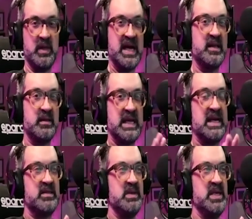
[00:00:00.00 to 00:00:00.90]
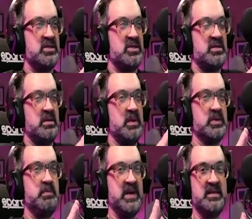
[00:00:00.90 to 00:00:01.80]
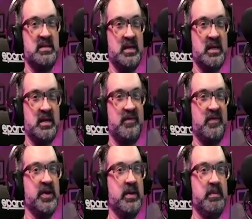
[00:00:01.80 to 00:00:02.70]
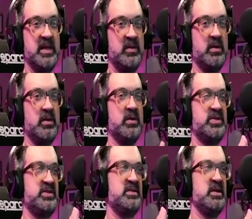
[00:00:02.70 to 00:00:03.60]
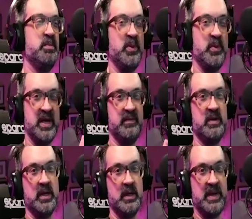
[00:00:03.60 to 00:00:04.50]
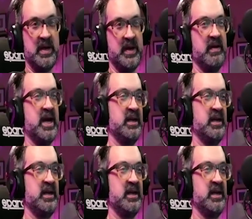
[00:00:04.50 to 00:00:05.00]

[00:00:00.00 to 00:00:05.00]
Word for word: mm-hmm. that to me is just the most basic, fundamental, simple way of going about it, right?